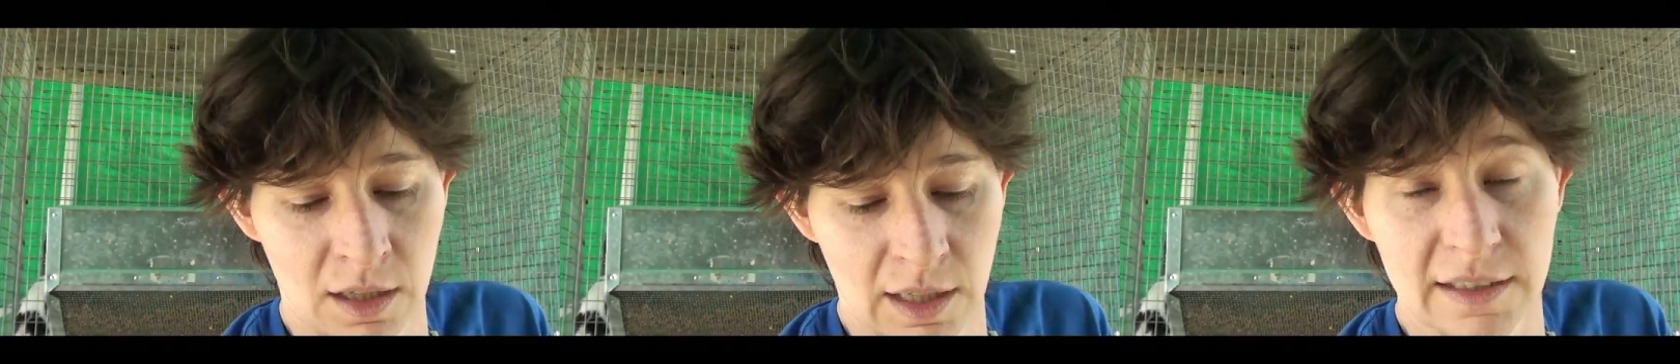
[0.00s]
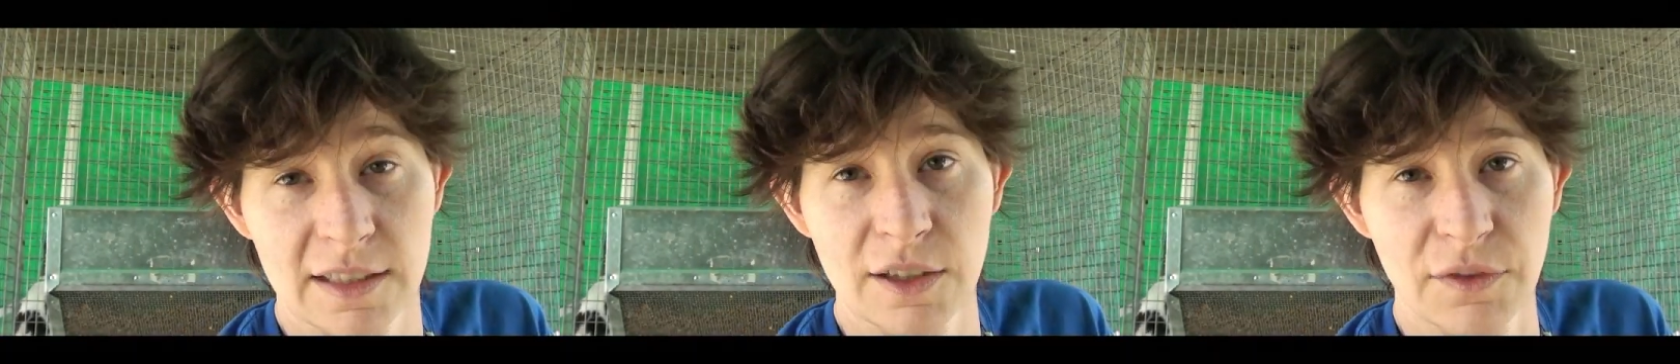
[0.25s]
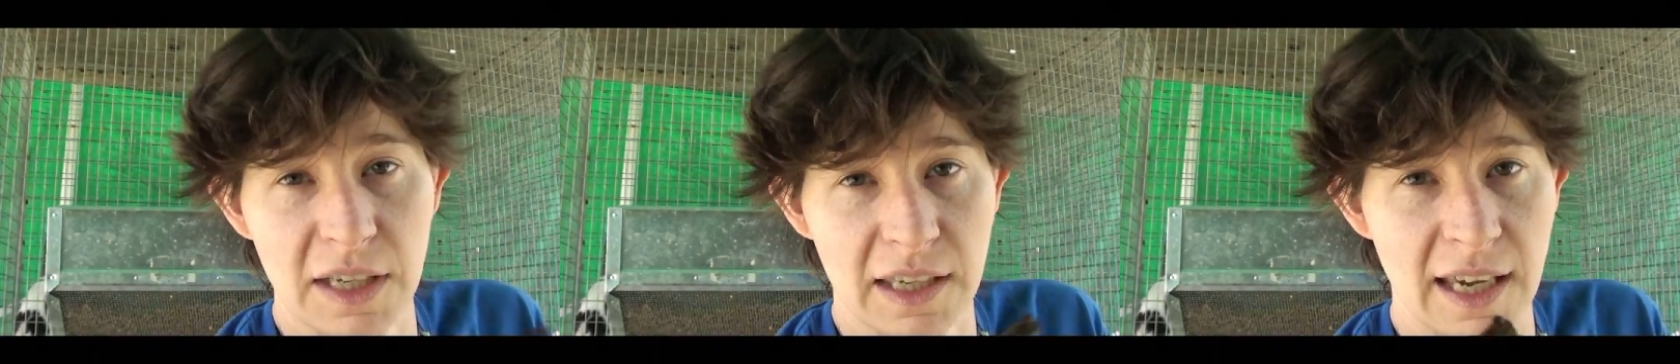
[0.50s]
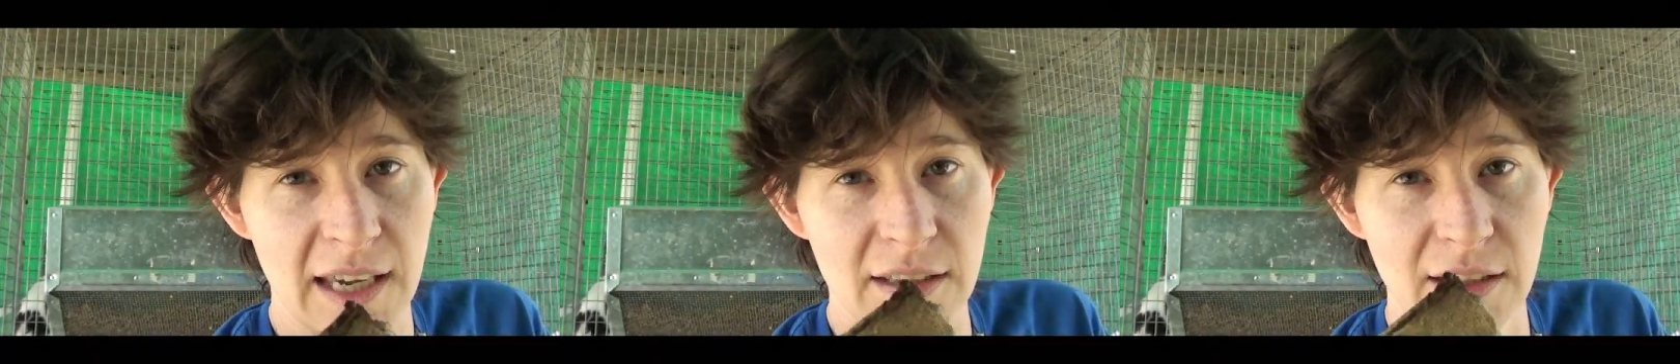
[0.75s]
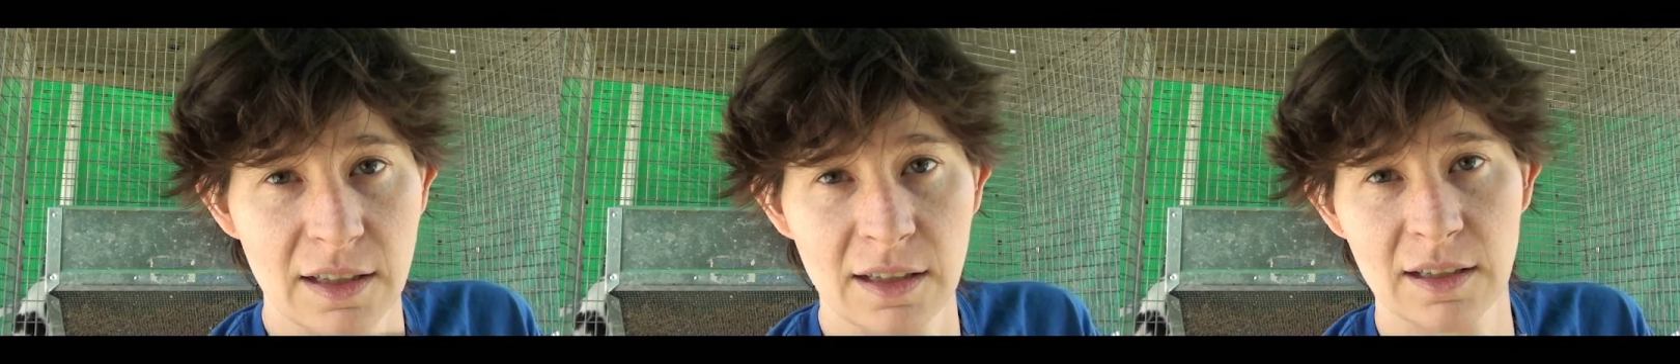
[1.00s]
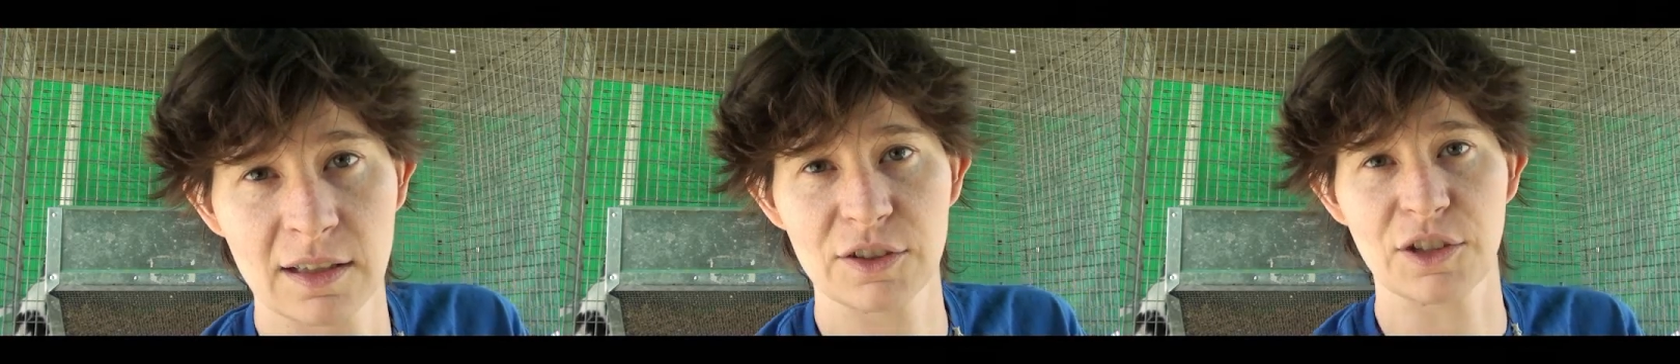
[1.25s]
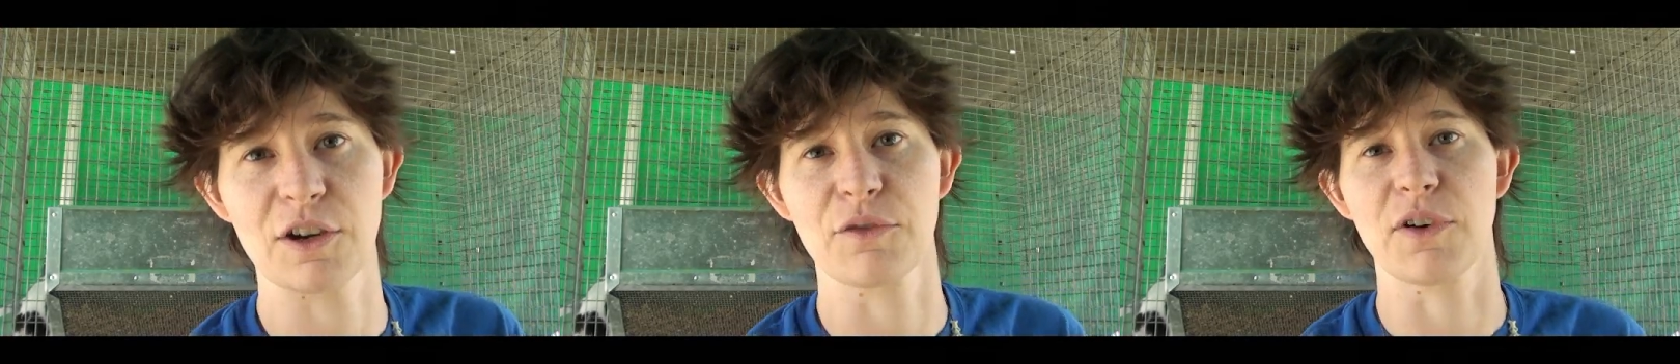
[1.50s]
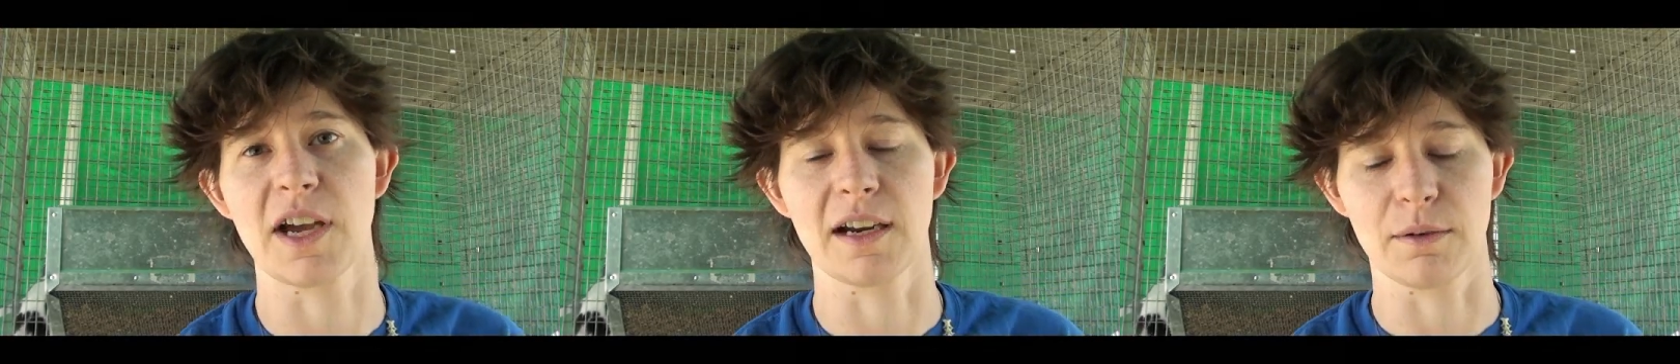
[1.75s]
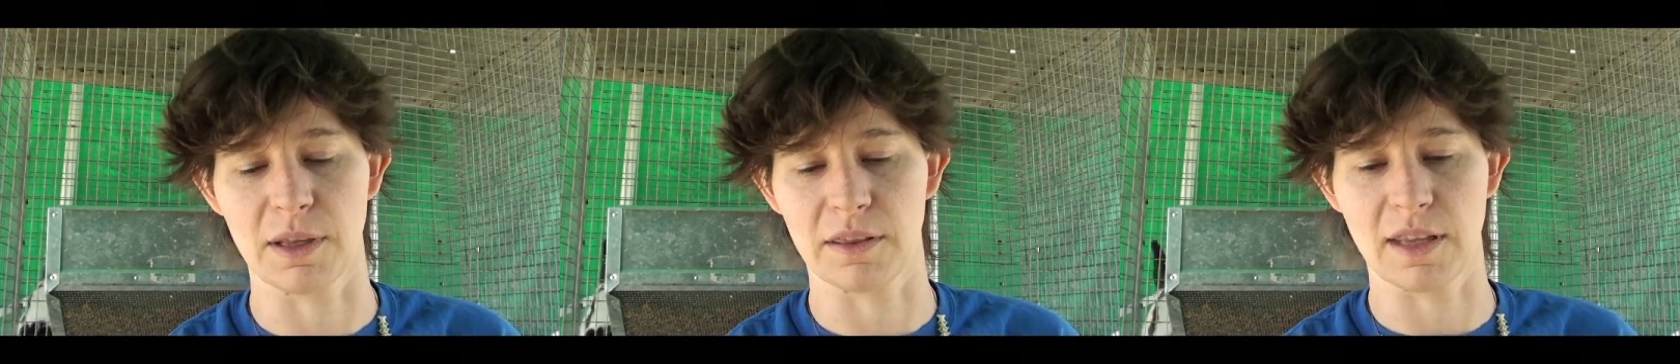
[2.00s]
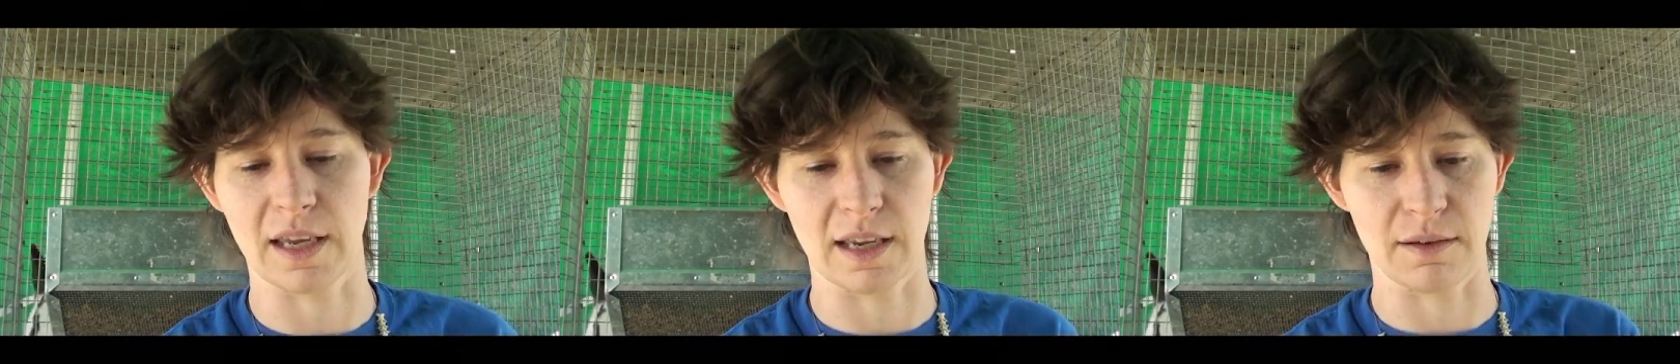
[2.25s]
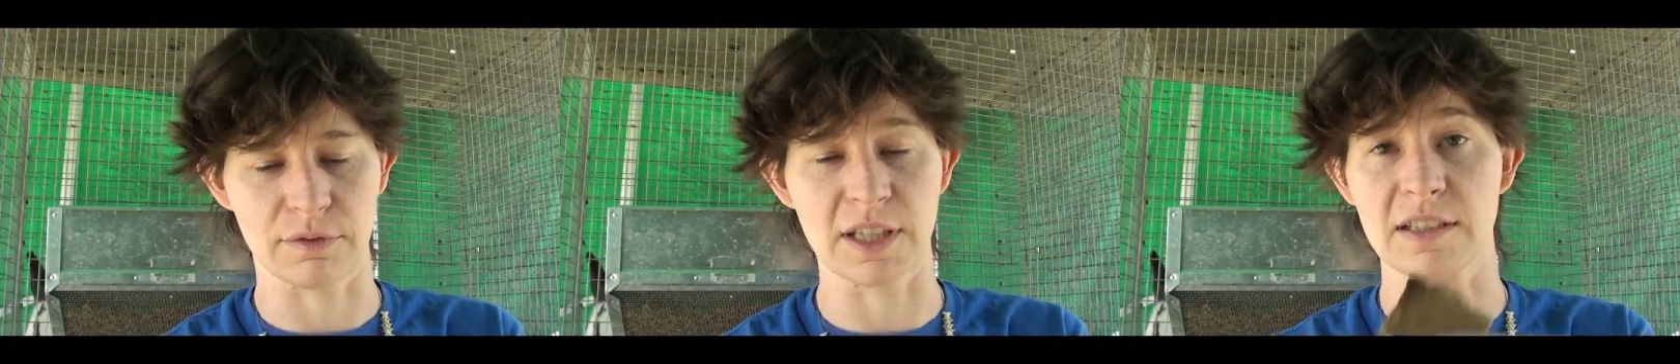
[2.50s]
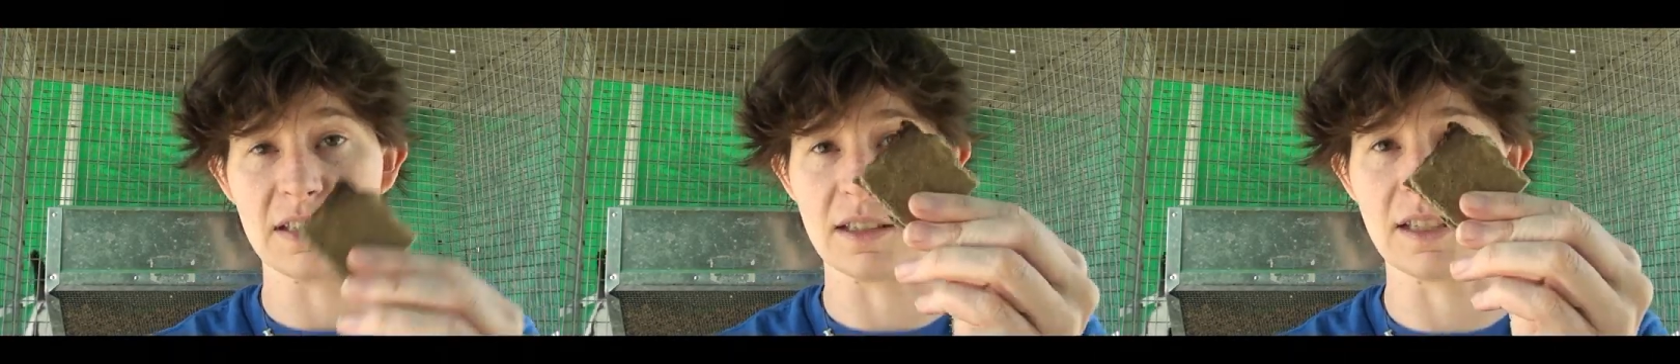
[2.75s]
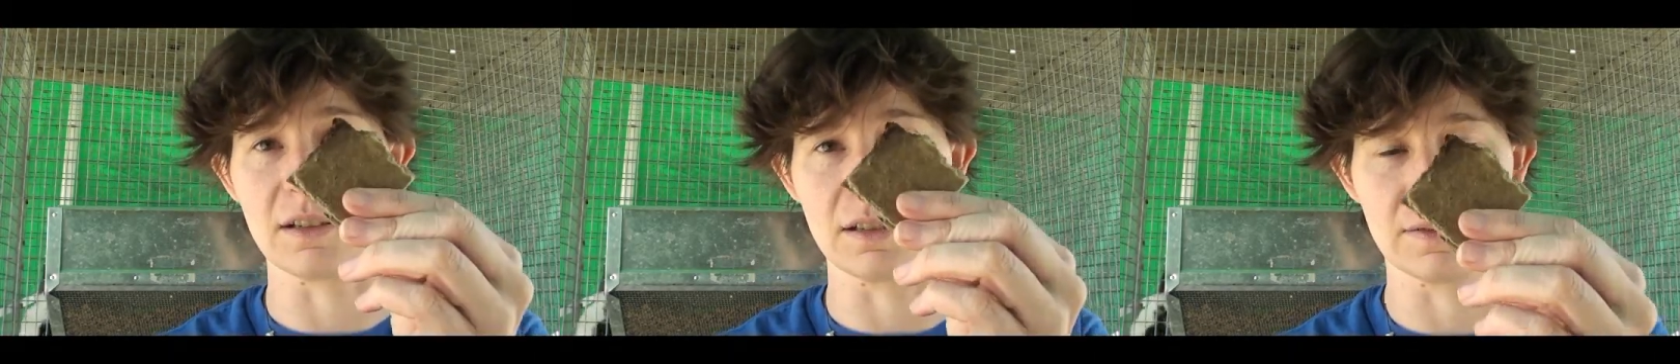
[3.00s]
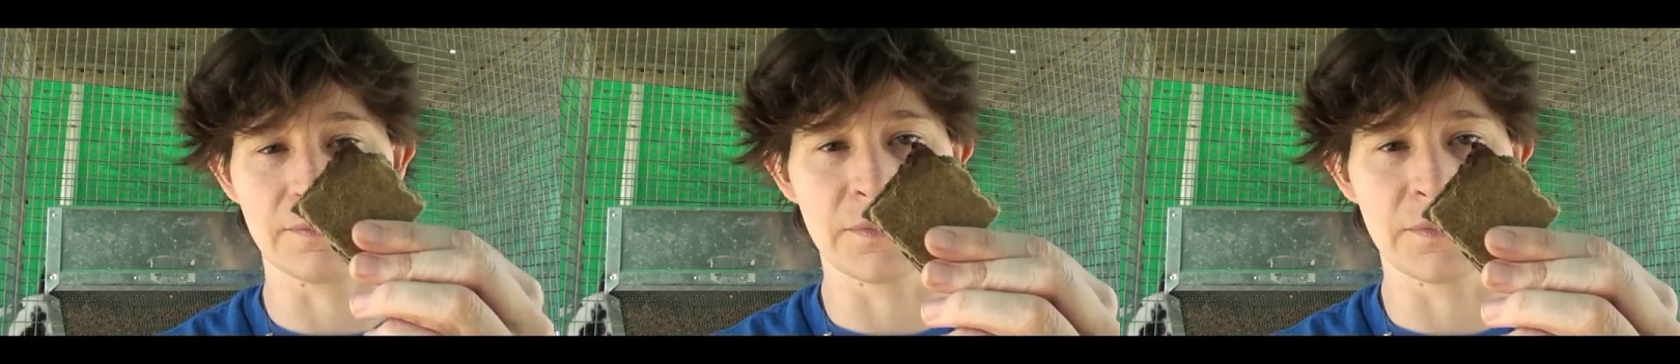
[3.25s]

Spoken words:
and see if I can't start a fire with a flint and steel.